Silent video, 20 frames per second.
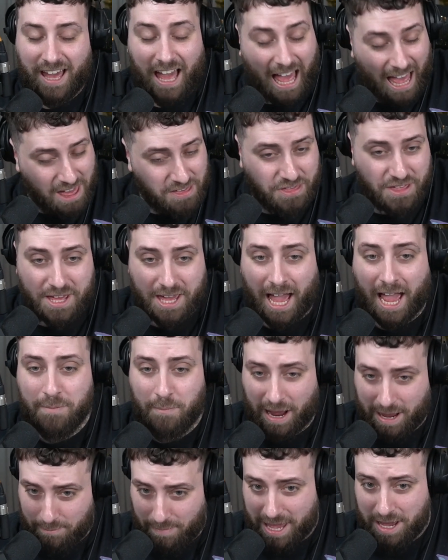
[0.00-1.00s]
I think I
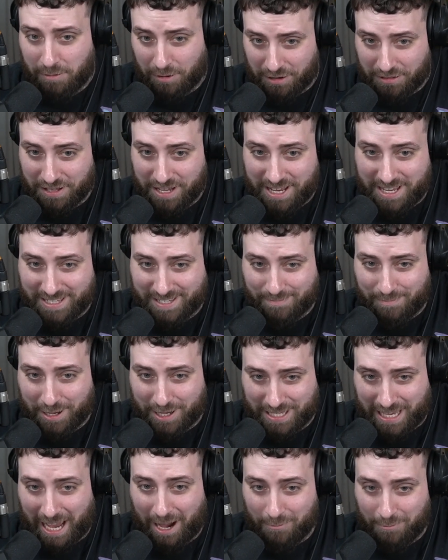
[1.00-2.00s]
might make one of these
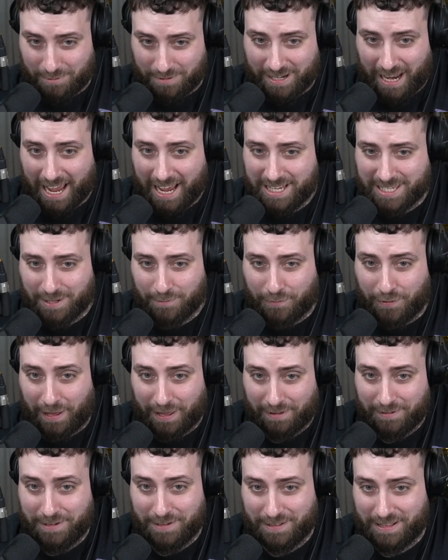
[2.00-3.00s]
because of how nice it
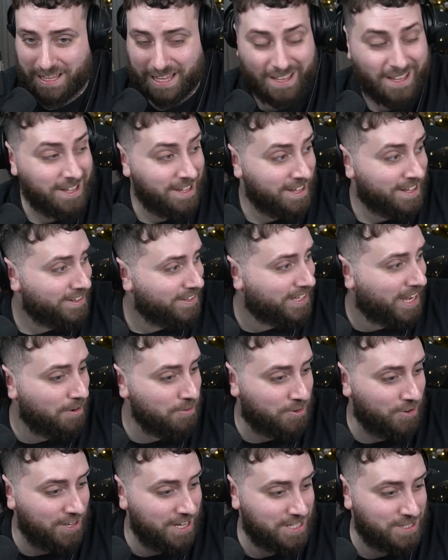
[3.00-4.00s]
felt. Look how
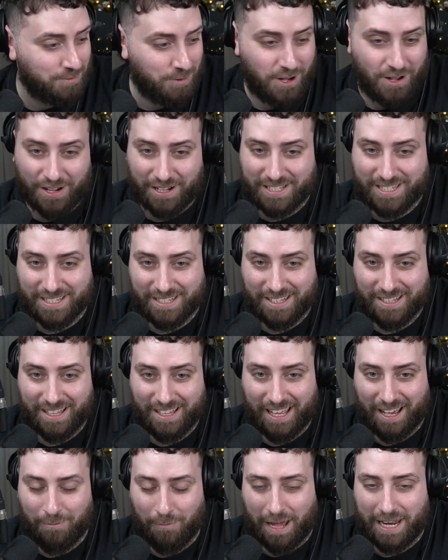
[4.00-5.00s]
good it's worked.
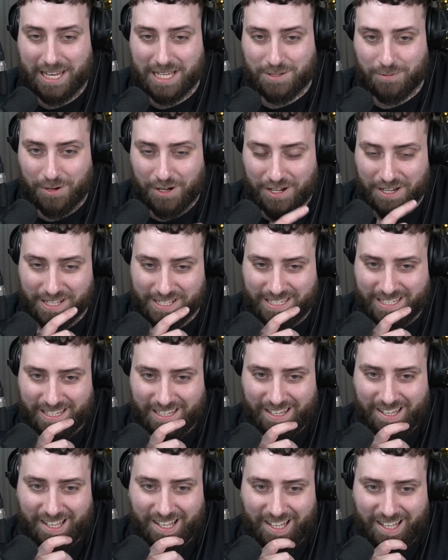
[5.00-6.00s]
How well it's worked.
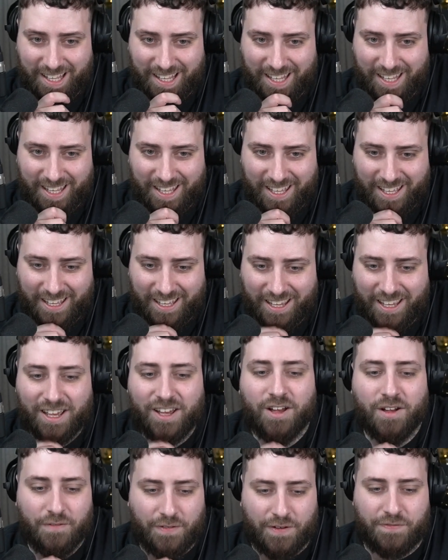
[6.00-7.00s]

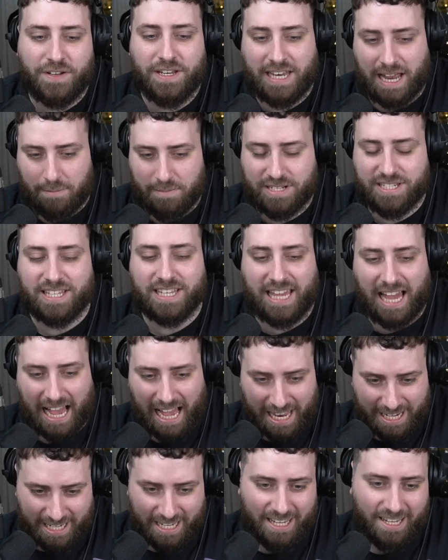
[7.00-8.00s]
50 damage to the
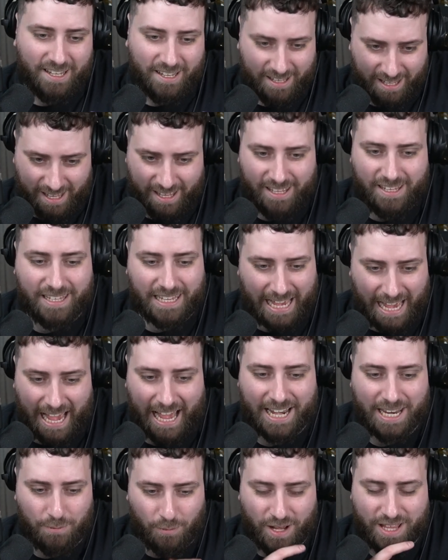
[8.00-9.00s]
Guardy. Yeah,
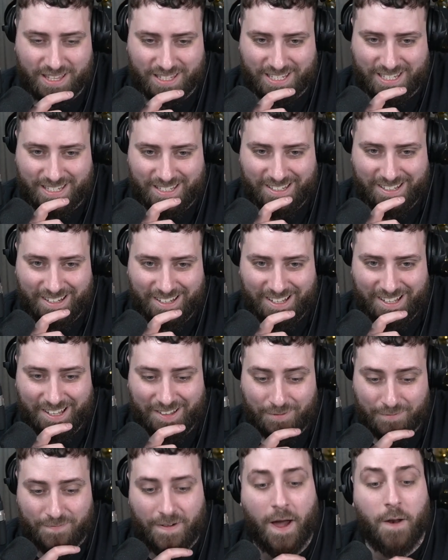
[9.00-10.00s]
and he wins.
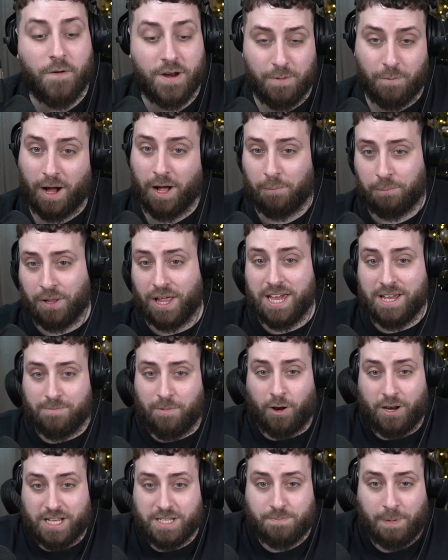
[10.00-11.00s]
Very well played
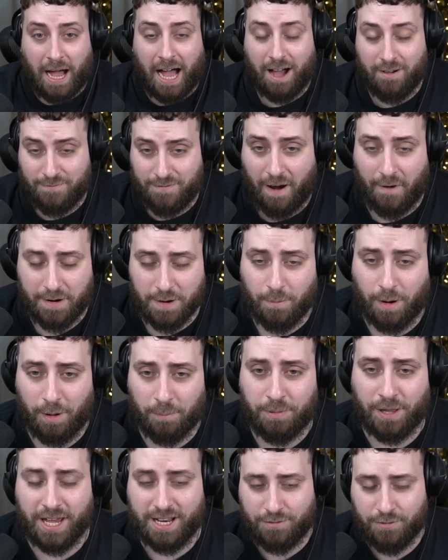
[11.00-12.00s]
on his part. Very well
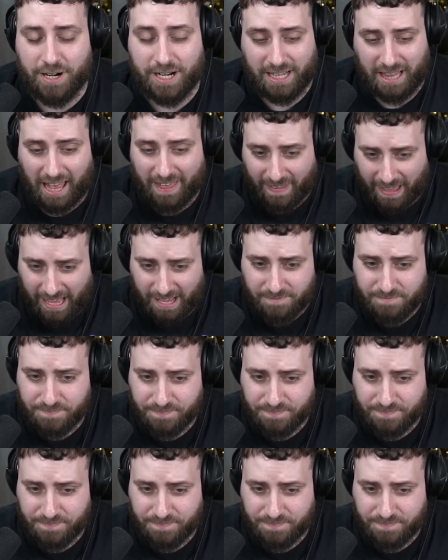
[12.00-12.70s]
played. Really like that.